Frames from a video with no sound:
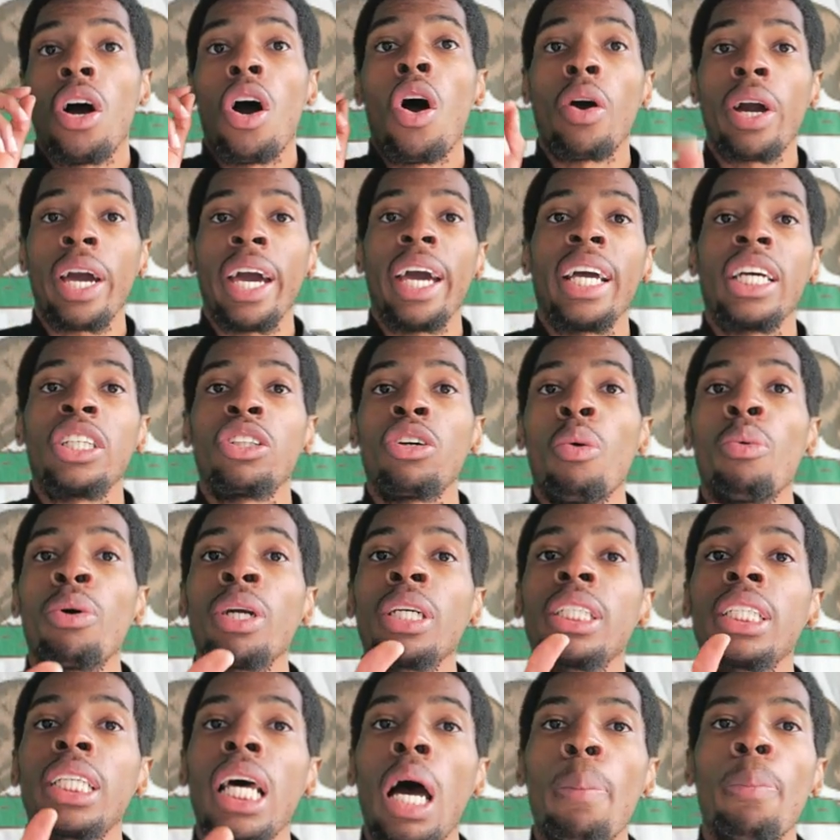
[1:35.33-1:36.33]
Okay, so I
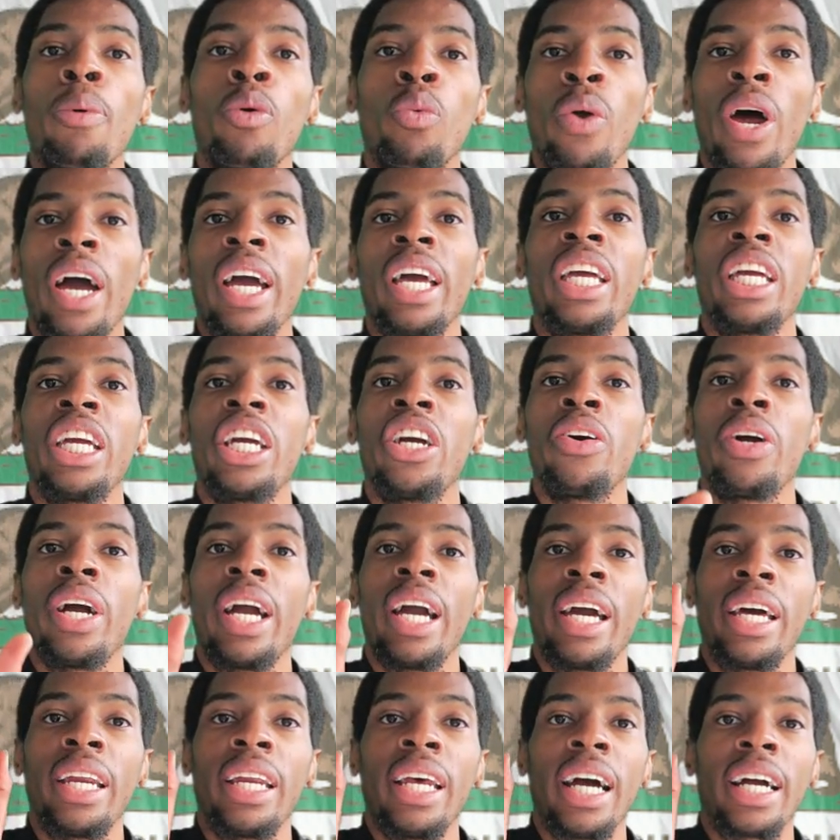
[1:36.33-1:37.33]
want to stop it right here
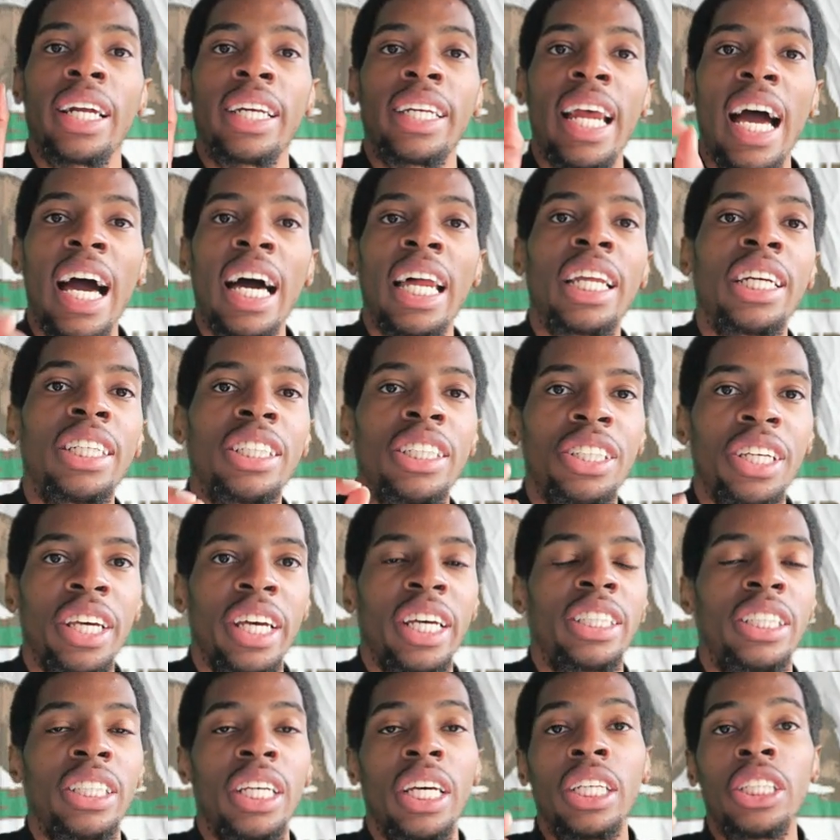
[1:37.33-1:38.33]
and acknowledge
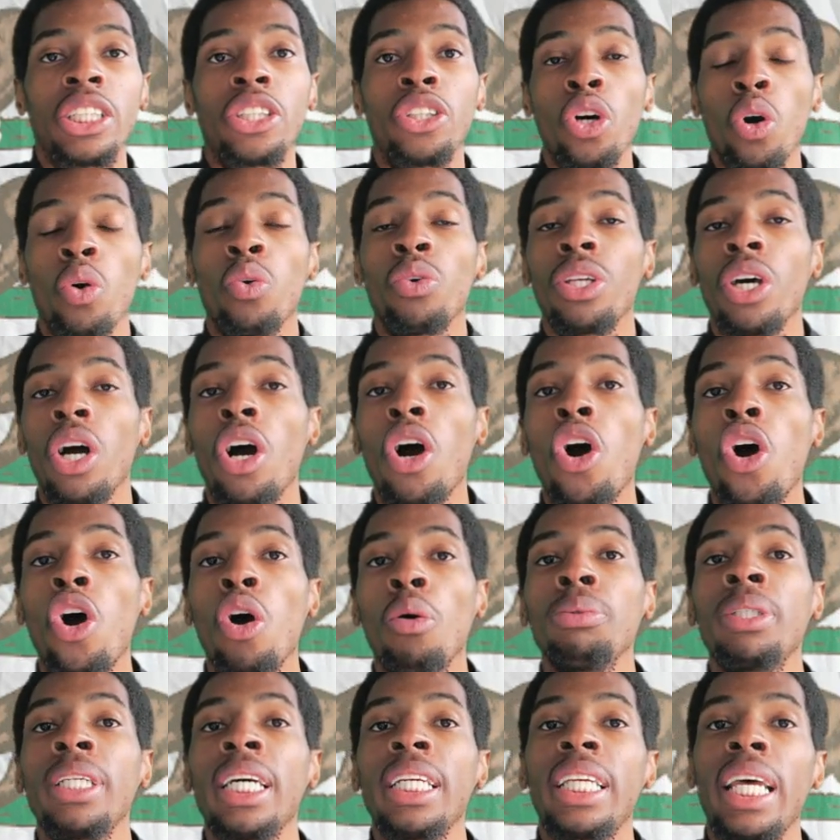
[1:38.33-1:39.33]
this. So the
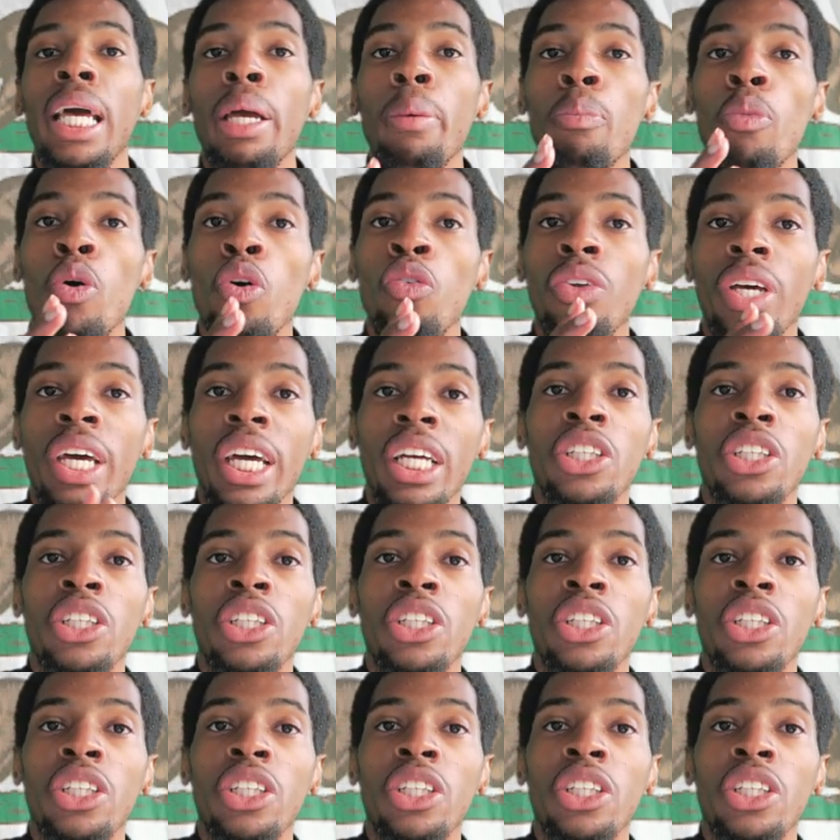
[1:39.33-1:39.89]
homes that they moved